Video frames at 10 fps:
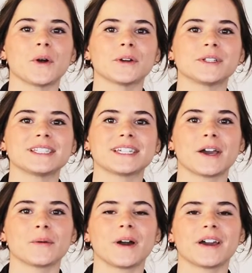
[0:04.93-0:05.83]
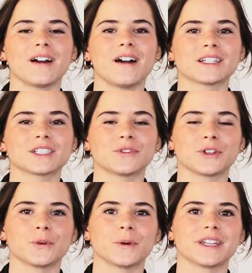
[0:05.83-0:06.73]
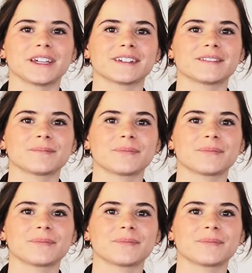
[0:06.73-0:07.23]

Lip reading: own DIY arch for your wedding.